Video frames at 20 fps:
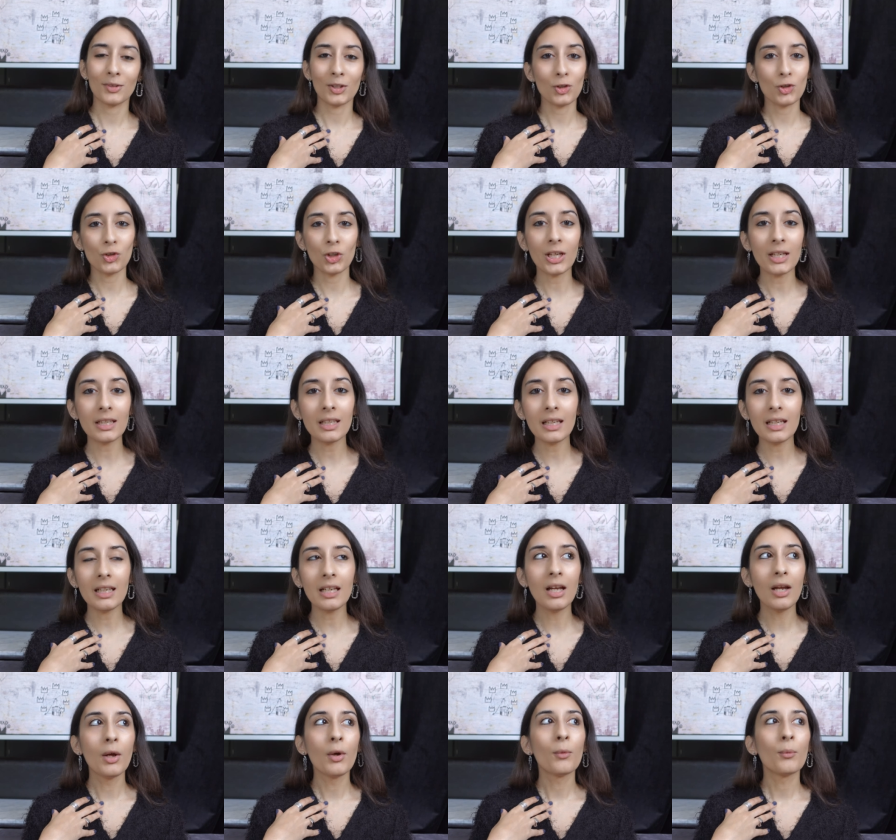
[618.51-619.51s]

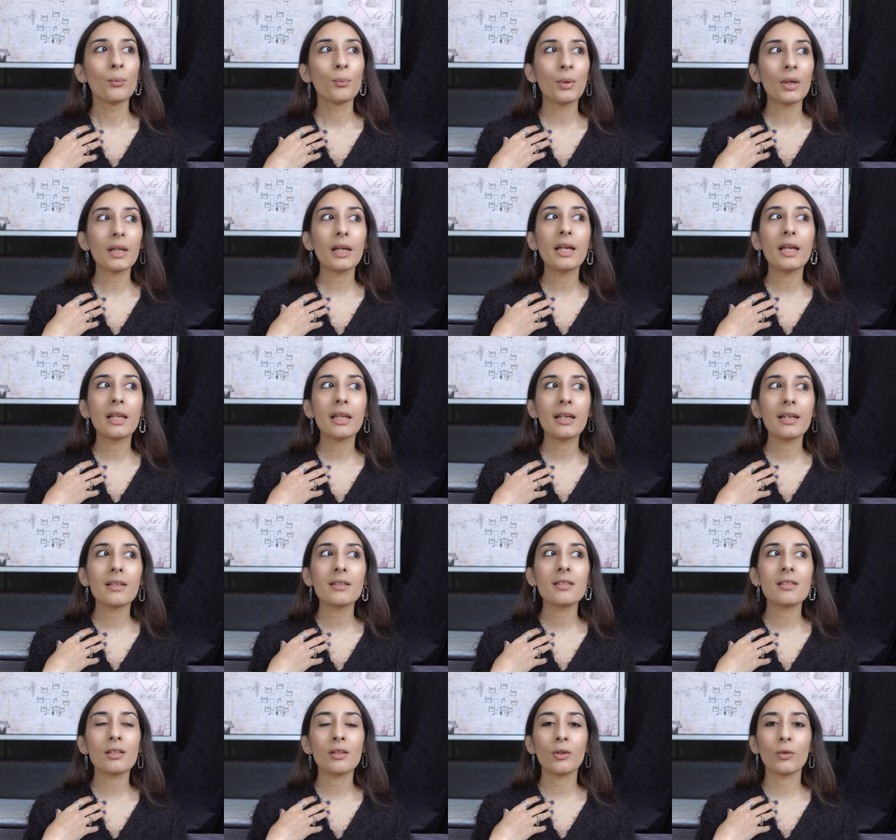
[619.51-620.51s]
shady but it
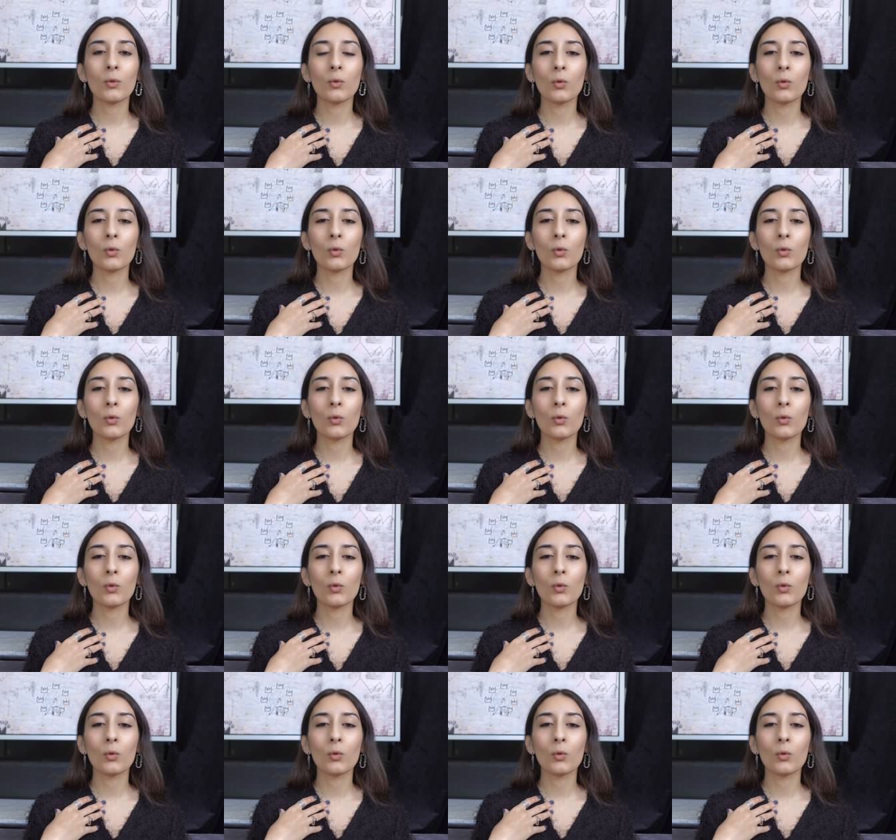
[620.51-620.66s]
is